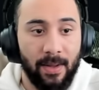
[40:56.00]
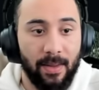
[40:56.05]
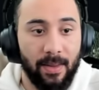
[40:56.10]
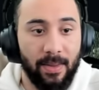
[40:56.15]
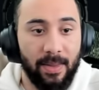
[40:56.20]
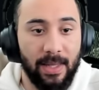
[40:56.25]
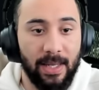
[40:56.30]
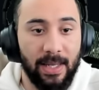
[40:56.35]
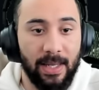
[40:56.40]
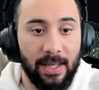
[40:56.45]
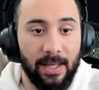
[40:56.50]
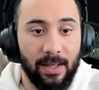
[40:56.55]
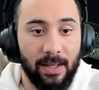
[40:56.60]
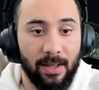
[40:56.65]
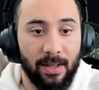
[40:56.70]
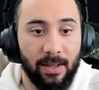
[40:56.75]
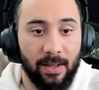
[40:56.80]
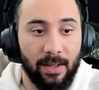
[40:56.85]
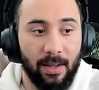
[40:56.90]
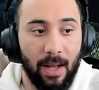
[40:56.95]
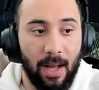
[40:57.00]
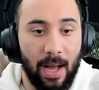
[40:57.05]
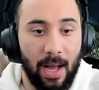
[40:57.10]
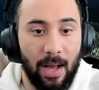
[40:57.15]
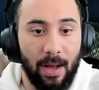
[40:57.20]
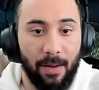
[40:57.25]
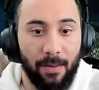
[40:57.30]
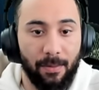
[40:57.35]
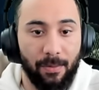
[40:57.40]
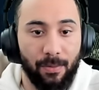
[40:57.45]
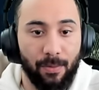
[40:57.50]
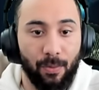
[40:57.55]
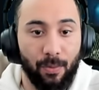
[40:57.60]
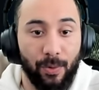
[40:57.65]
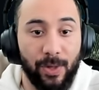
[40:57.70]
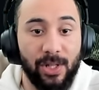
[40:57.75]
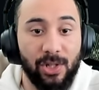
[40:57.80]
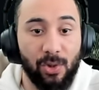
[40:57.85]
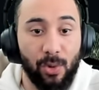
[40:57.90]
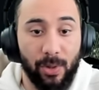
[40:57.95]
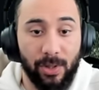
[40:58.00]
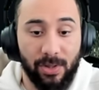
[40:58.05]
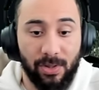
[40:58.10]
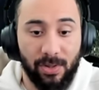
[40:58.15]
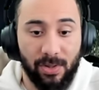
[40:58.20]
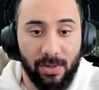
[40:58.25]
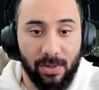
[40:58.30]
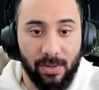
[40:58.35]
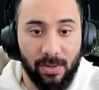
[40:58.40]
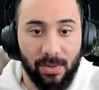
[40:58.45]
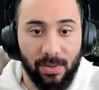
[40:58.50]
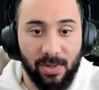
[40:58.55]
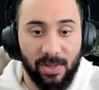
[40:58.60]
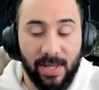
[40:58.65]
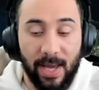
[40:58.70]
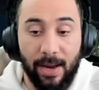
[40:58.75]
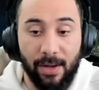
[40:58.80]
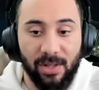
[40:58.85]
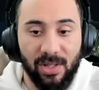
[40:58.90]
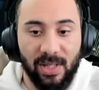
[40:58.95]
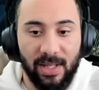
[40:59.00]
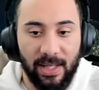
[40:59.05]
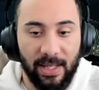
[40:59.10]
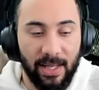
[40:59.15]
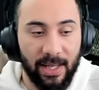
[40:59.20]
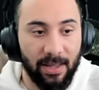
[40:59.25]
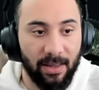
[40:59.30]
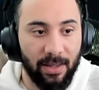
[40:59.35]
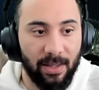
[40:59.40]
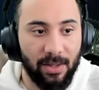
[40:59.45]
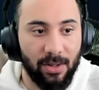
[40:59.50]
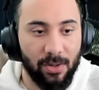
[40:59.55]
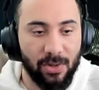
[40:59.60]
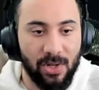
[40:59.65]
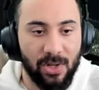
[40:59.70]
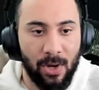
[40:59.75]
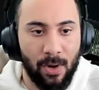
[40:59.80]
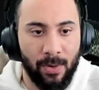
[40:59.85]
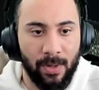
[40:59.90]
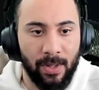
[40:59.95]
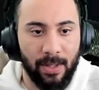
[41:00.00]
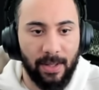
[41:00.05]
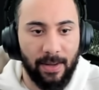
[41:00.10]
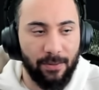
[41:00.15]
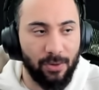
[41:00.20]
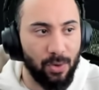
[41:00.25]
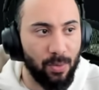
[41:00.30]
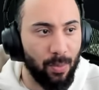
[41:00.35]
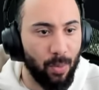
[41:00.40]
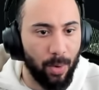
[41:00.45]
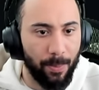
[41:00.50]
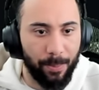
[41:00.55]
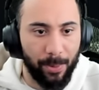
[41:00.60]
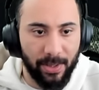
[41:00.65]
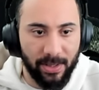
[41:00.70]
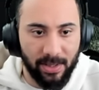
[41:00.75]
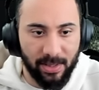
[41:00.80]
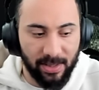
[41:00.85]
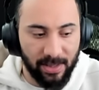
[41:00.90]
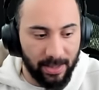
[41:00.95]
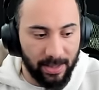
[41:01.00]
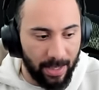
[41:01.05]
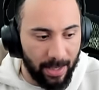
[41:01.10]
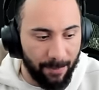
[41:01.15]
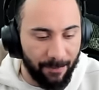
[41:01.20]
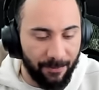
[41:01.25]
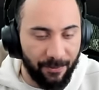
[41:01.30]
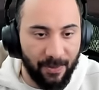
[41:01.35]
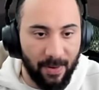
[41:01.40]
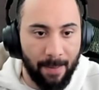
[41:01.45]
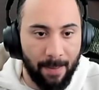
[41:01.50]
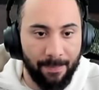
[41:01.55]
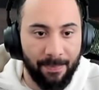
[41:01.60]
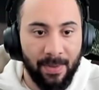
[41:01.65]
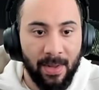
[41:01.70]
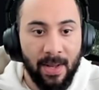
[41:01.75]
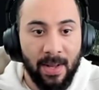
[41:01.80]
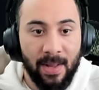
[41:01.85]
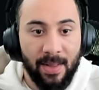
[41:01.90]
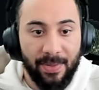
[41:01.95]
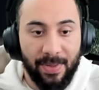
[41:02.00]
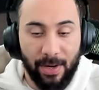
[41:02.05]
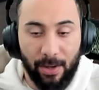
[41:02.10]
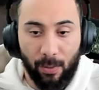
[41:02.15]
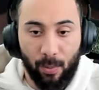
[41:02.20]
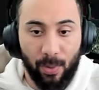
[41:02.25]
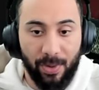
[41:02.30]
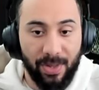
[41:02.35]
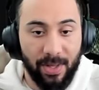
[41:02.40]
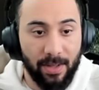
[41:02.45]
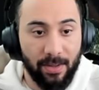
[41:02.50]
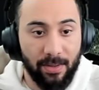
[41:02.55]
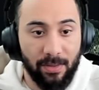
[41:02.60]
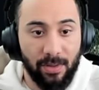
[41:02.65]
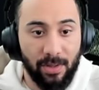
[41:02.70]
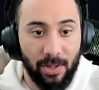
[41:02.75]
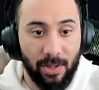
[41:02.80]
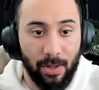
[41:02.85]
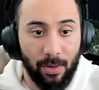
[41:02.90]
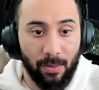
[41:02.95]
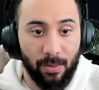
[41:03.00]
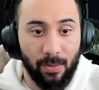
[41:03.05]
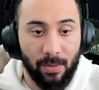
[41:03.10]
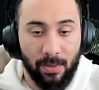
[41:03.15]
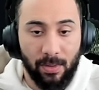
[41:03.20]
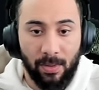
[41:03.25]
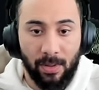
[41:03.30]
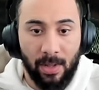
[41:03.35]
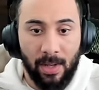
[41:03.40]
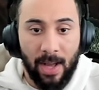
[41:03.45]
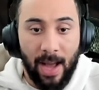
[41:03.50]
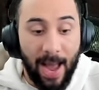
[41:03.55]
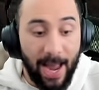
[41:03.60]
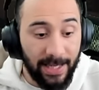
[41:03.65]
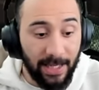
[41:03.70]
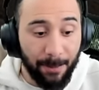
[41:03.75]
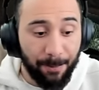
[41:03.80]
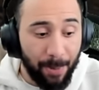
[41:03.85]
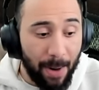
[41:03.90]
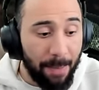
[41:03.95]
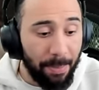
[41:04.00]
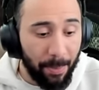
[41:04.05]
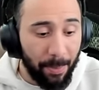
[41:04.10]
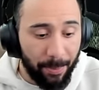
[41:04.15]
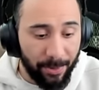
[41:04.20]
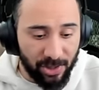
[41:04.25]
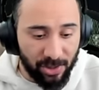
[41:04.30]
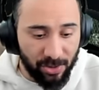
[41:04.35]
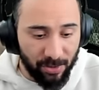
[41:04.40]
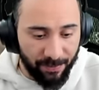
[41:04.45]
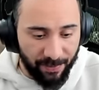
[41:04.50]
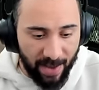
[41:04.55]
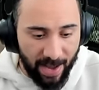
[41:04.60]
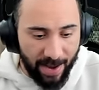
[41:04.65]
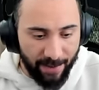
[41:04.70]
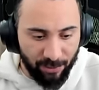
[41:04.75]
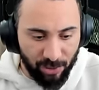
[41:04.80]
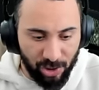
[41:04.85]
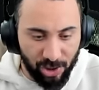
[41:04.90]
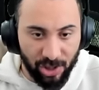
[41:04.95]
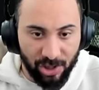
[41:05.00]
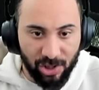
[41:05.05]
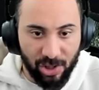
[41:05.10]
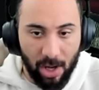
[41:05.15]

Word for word: the uh, resource scarcity in Lethal Zone. It gives you more places to get them from that are within, you know. I could probably survive just